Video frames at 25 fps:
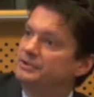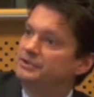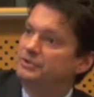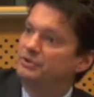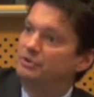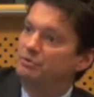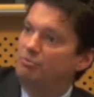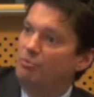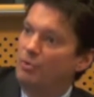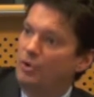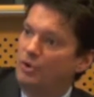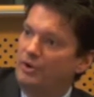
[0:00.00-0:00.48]

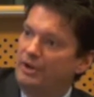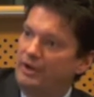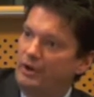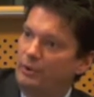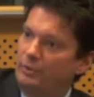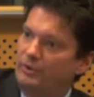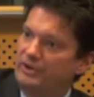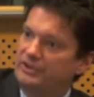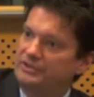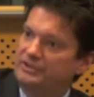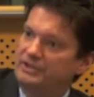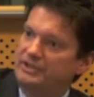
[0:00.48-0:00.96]
So the more
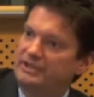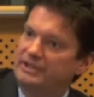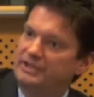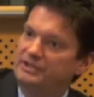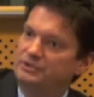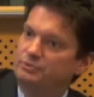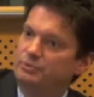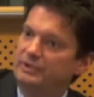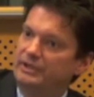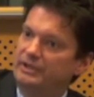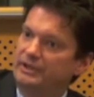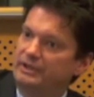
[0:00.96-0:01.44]
liquidity
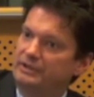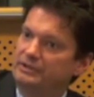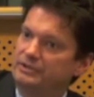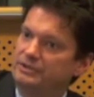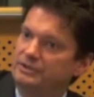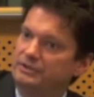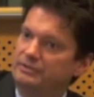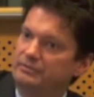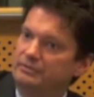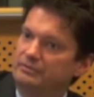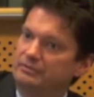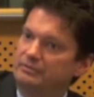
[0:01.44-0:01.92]
he's willing
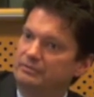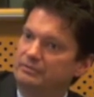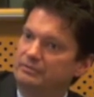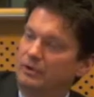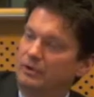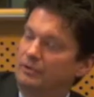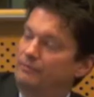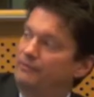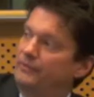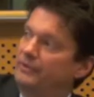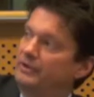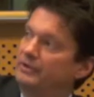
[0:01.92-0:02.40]
to
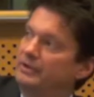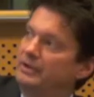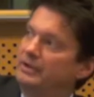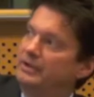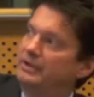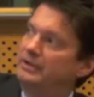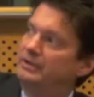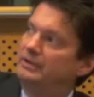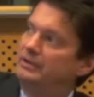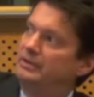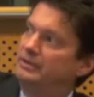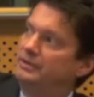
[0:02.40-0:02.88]
offer.
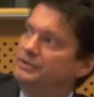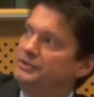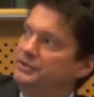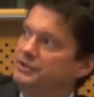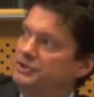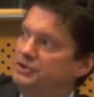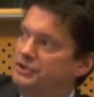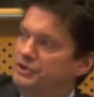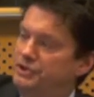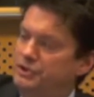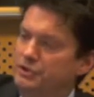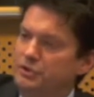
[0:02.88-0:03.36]

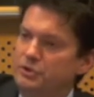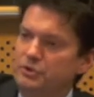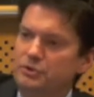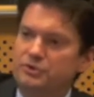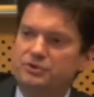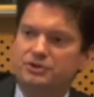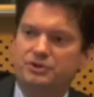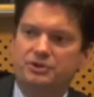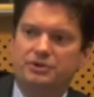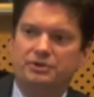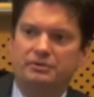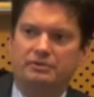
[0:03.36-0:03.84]
It's a
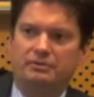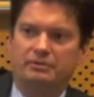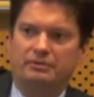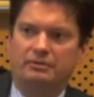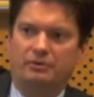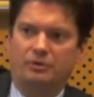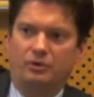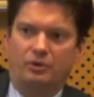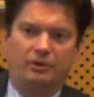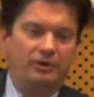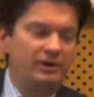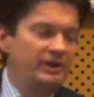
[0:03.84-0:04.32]
huge
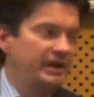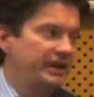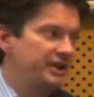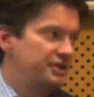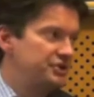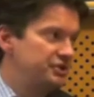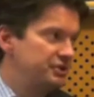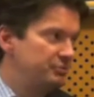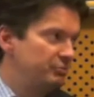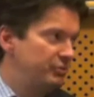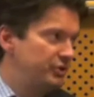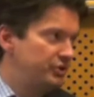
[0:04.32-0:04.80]

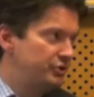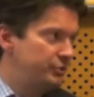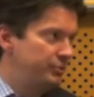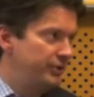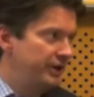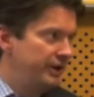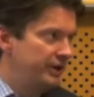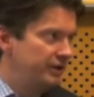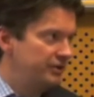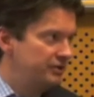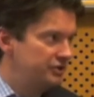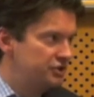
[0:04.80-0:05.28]
correlation
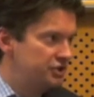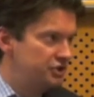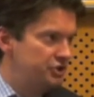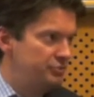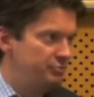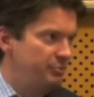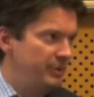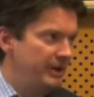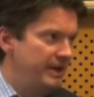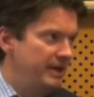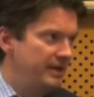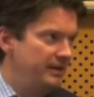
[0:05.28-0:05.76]
between
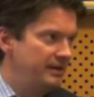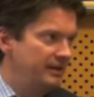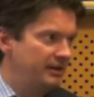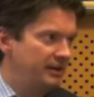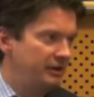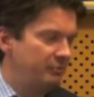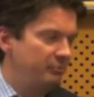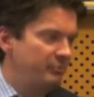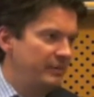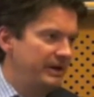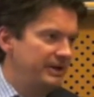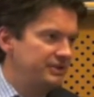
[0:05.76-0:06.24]
speed
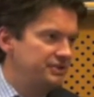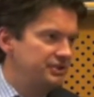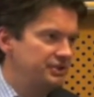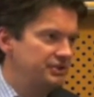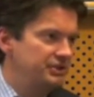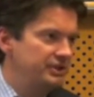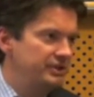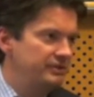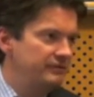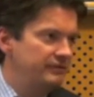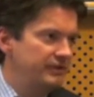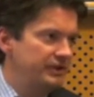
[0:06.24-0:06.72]
and
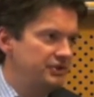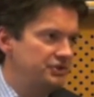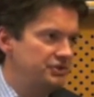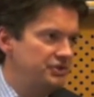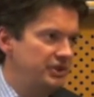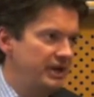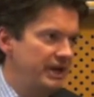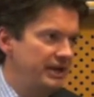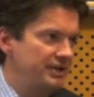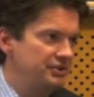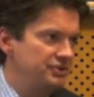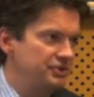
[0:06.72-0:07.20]
capacity of
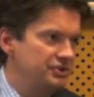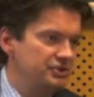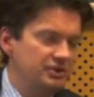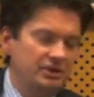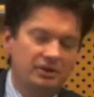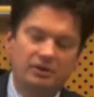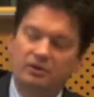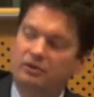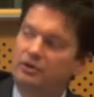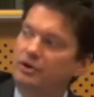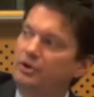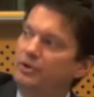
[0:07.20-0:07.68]
exchanges,
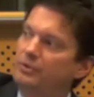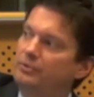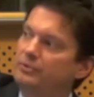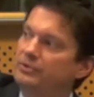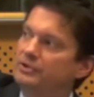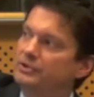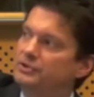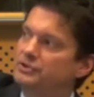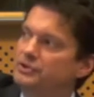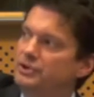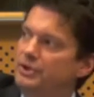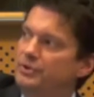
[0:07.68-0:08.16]
and I'll
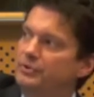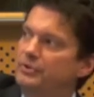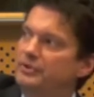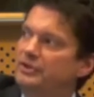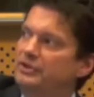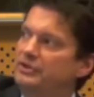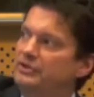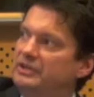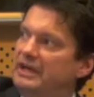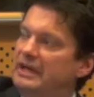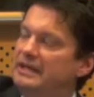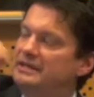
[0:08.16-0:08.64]
go and show
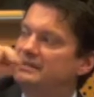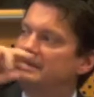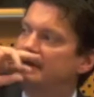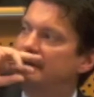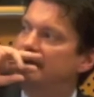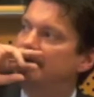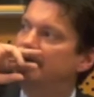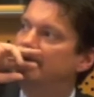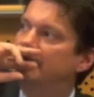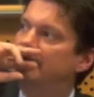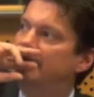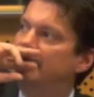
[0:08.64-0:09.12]
you the
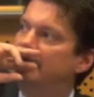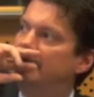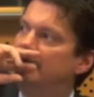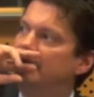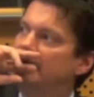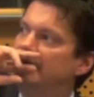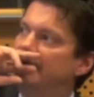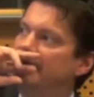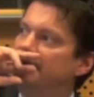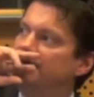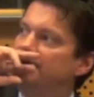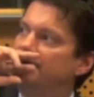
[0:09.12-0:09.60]
data
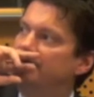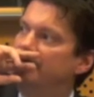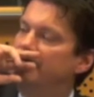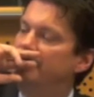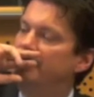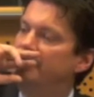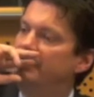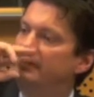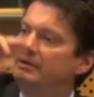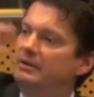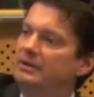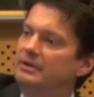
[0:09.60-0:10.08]
later
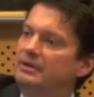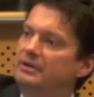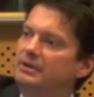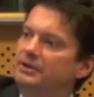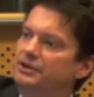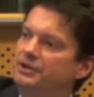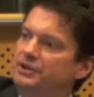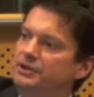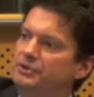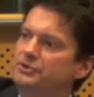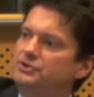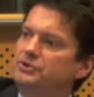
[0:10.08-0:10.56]
on.
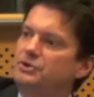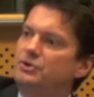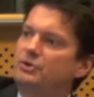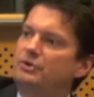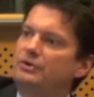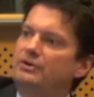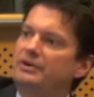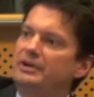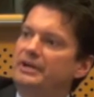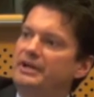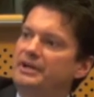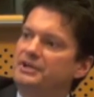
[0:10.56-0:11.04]
Huge
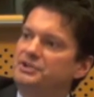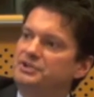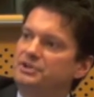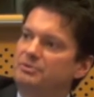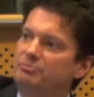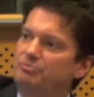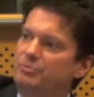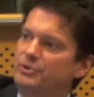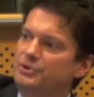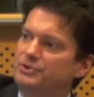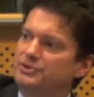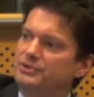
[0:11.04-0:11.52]

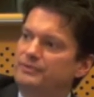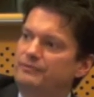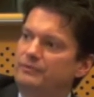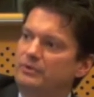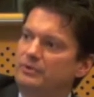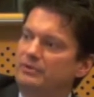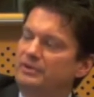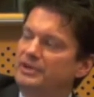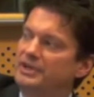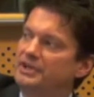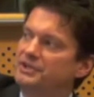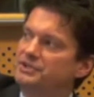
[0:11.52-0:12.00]
correlation, positive
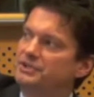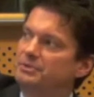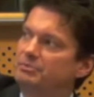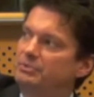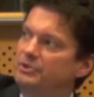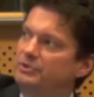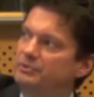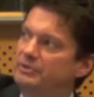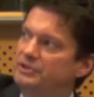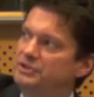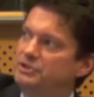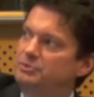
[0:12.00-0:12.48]
correlation
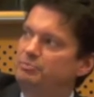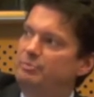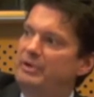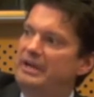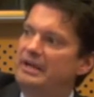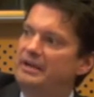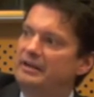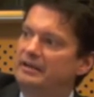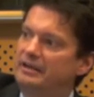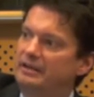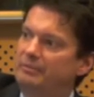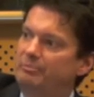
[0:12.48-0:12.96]
between
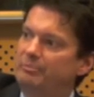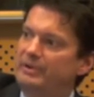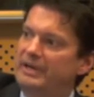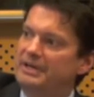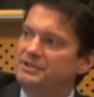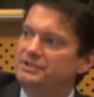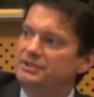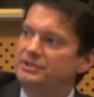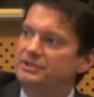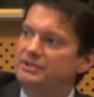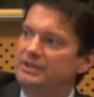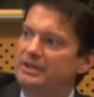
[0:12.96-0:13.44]
speed and
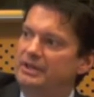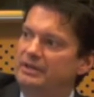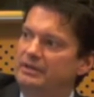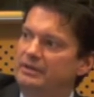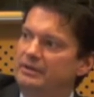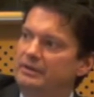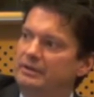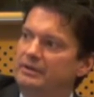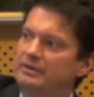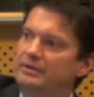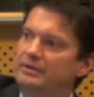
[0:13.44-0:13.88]
capacity